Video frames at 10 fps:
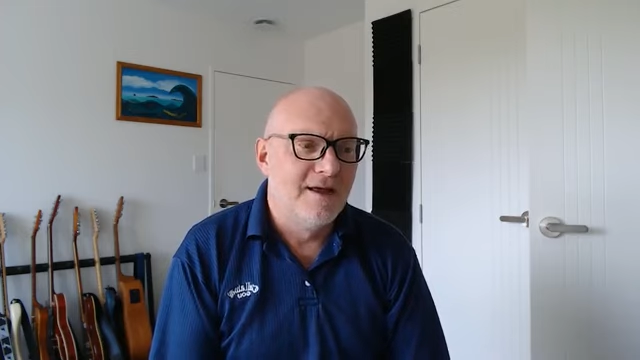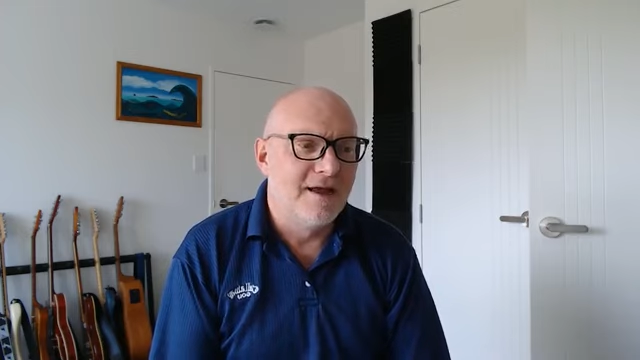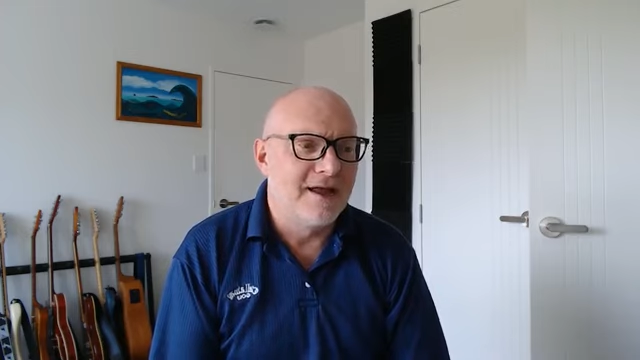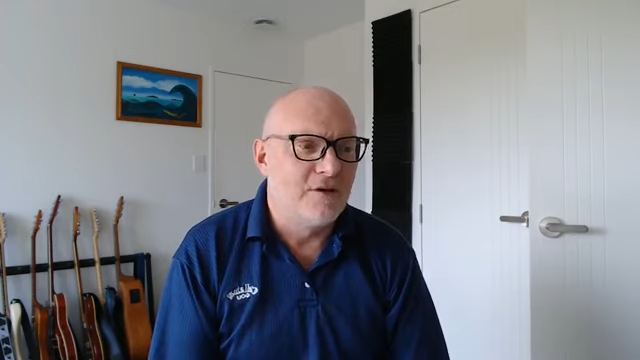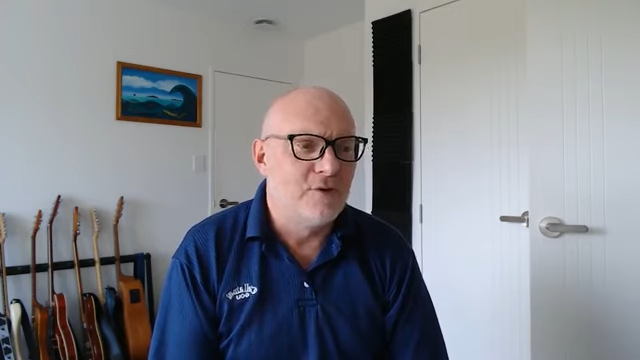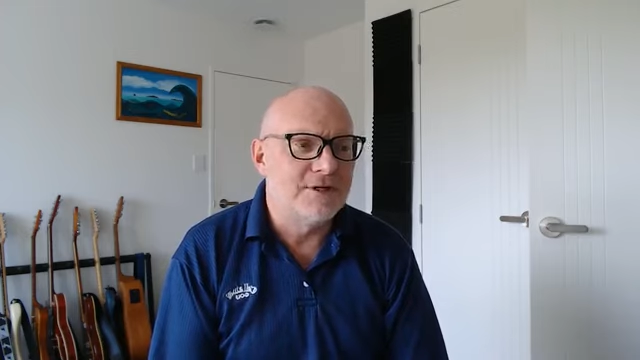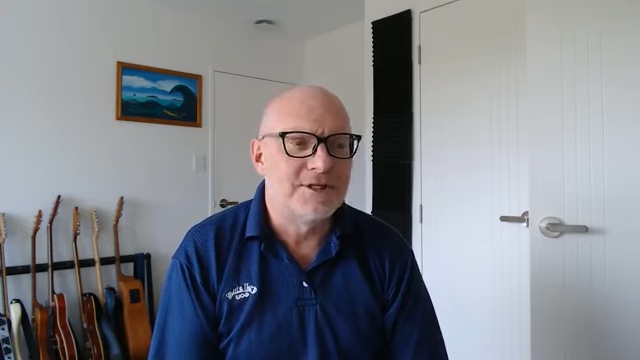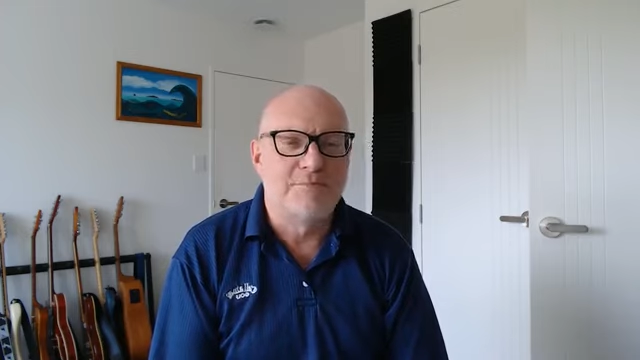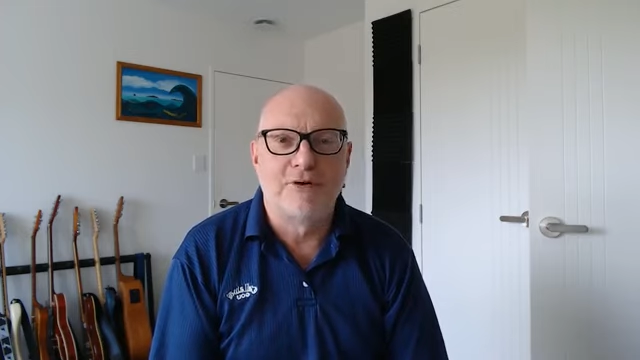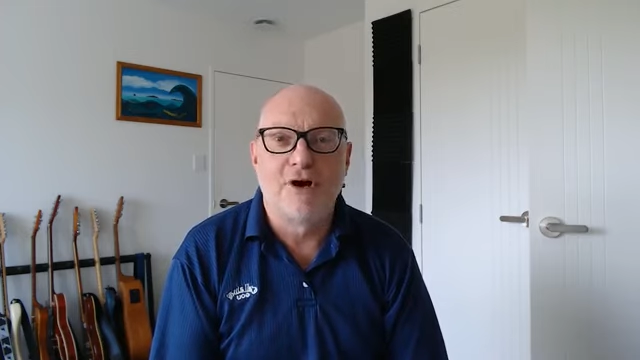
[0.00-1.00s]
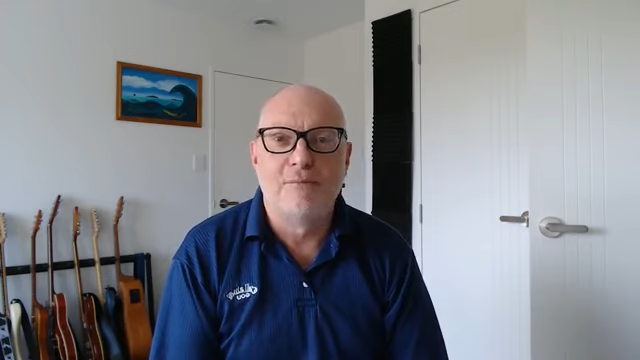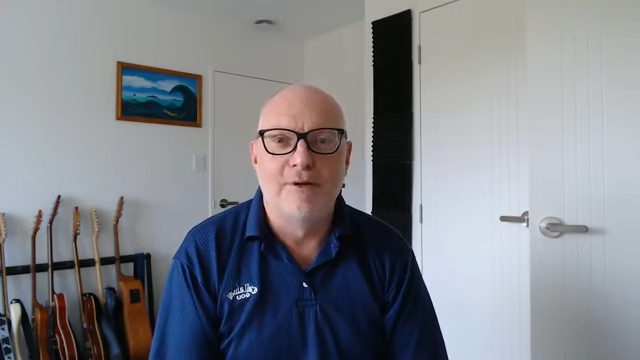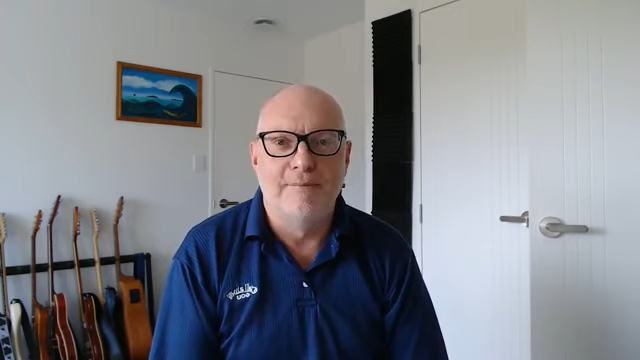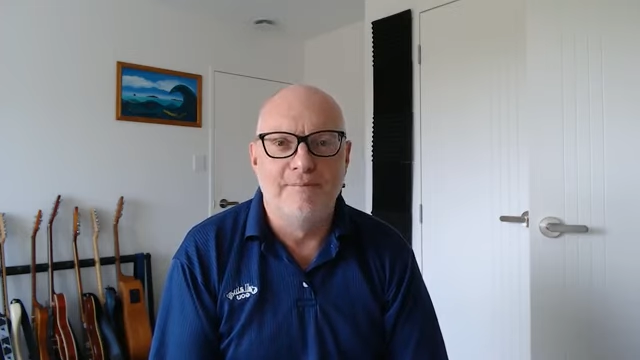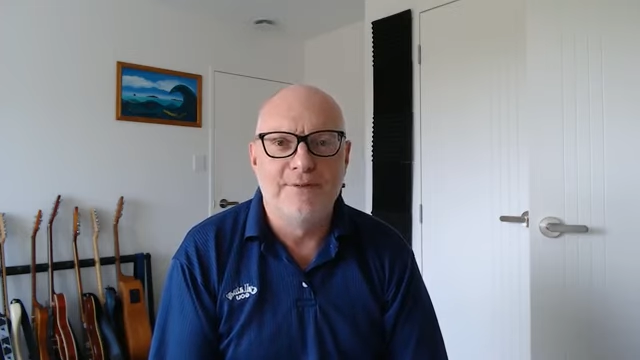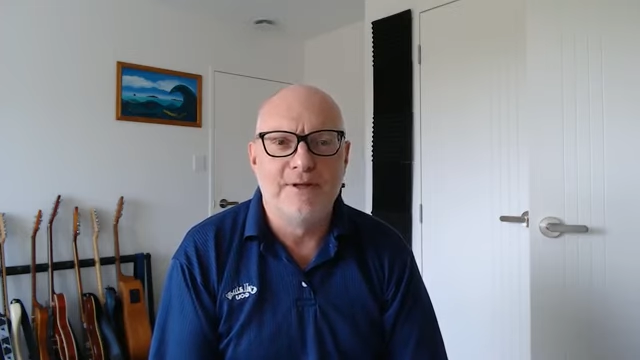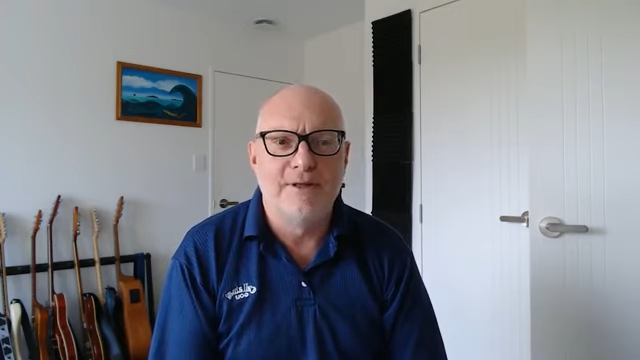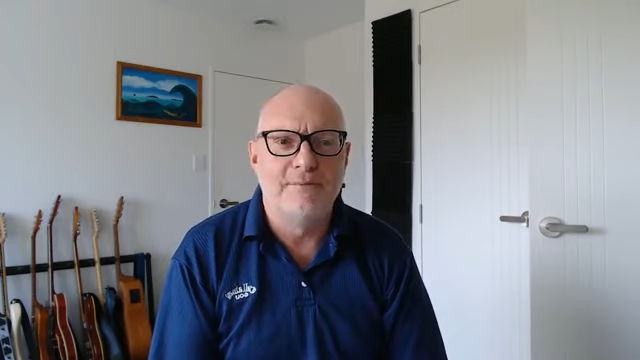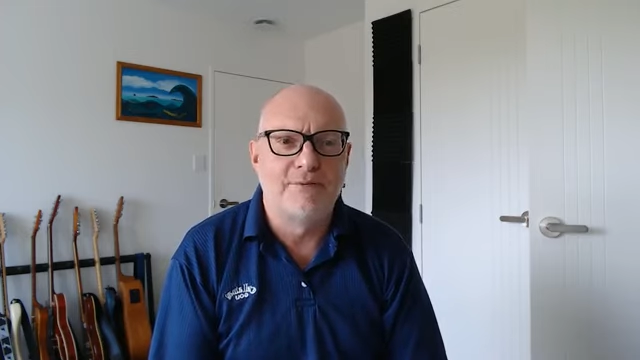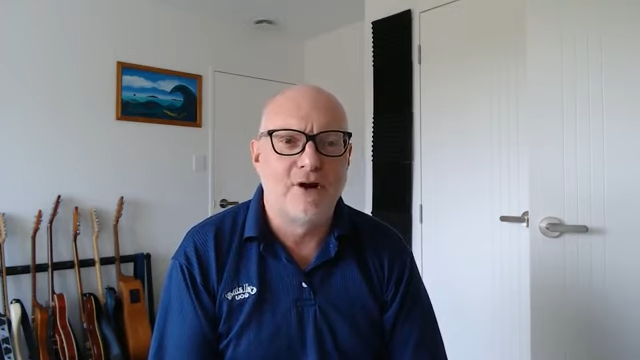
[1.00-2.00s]
Okay, what's the problem?
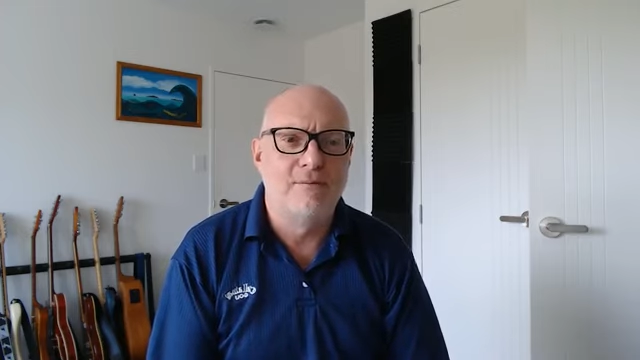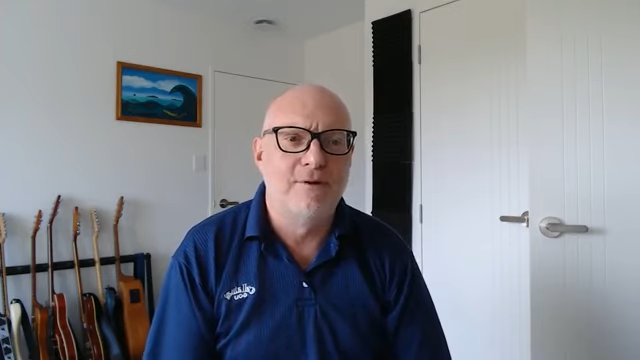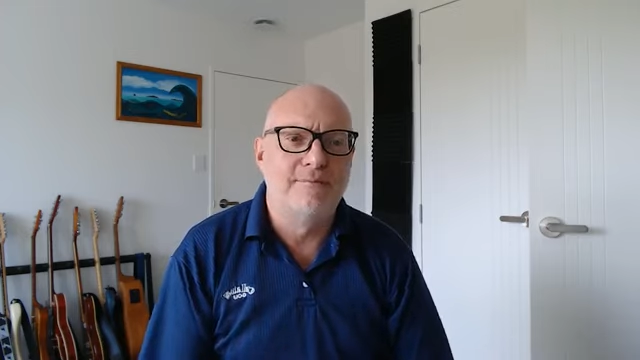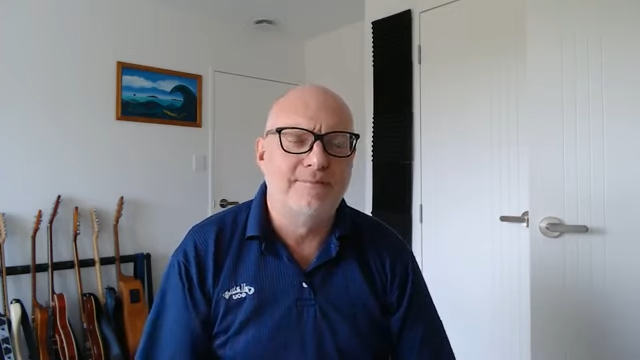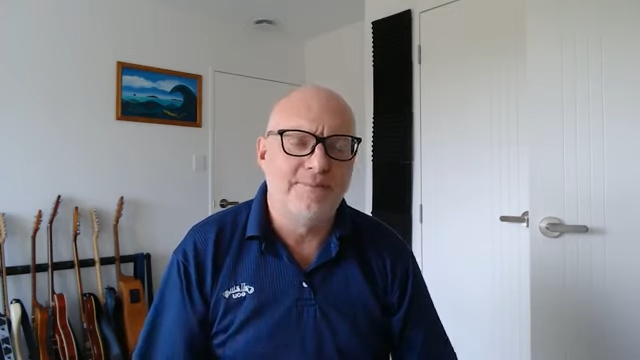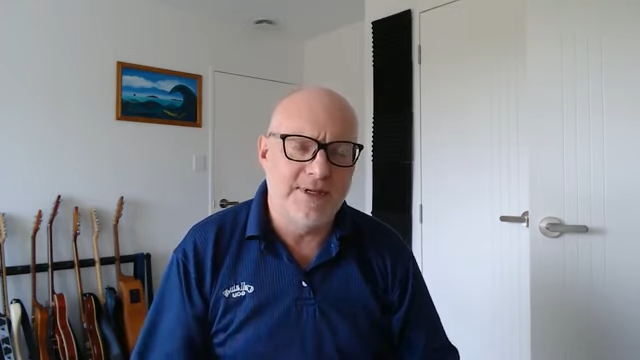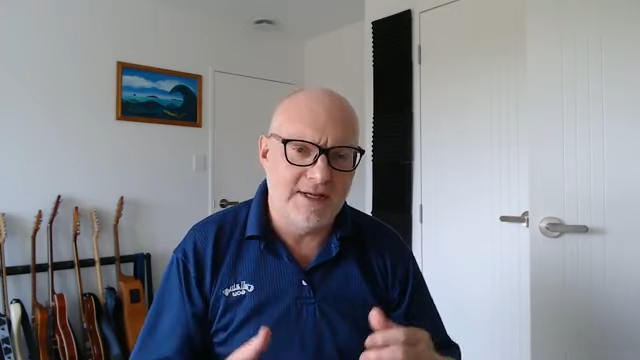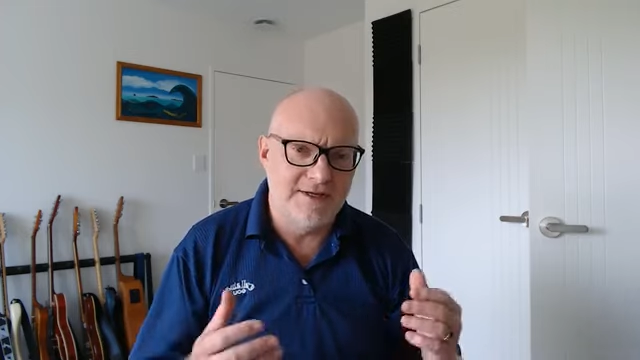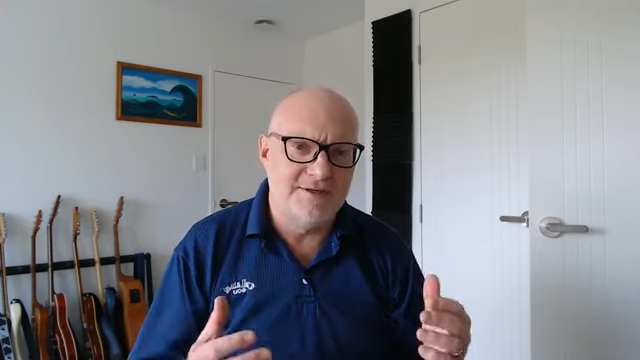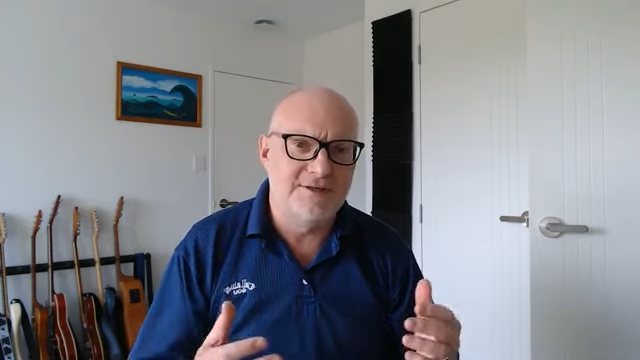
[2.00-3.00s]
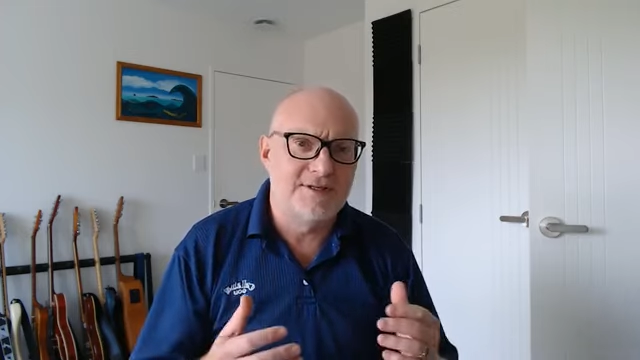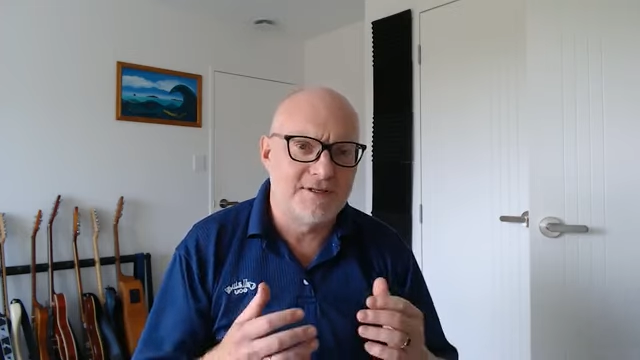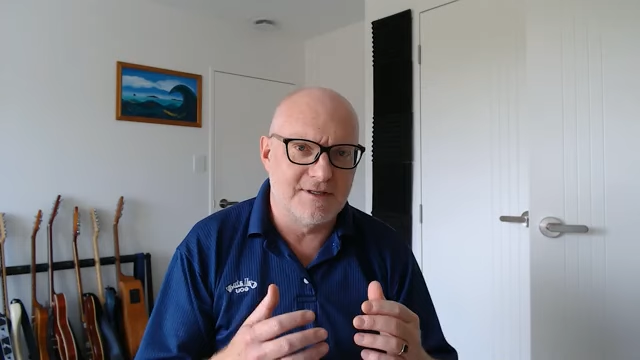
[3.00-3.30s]
The problem is